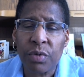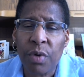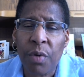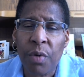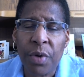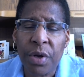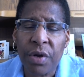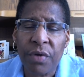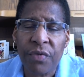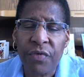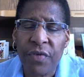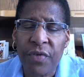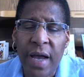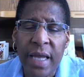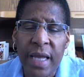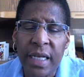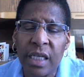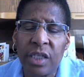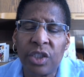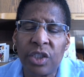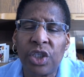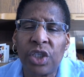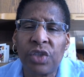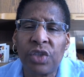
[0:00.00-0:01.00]
What were your
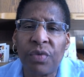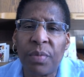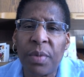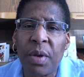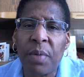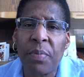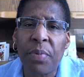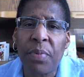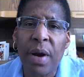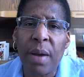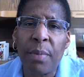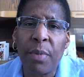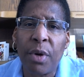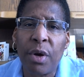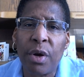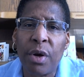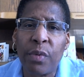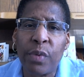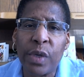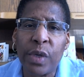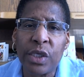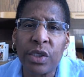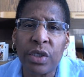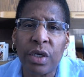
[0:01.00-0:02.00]
findings just from your primary
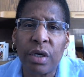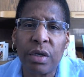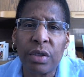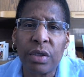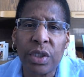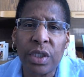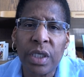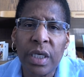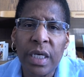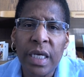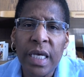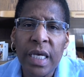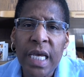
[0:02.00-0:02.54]
research?